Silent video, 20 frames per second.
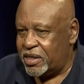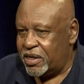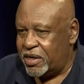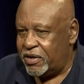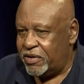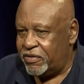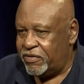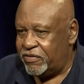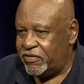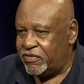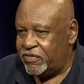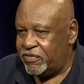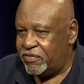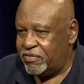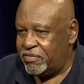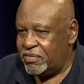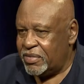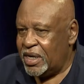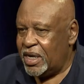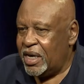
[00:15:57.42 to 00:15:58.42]
of
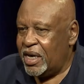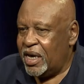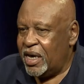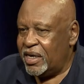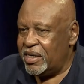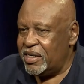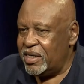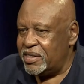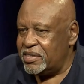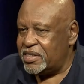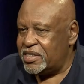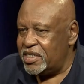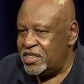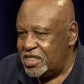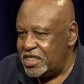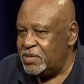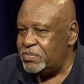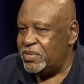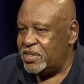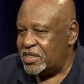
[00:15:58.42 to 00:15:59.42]
this
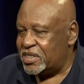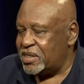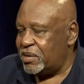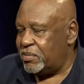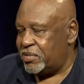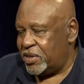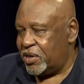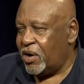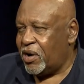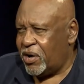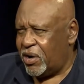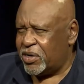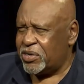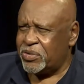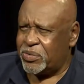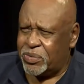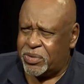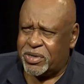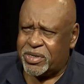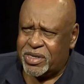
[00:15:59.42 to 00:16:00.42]
has been some of the harder
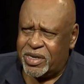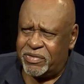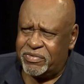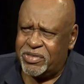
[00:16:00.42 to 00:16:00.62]
work I've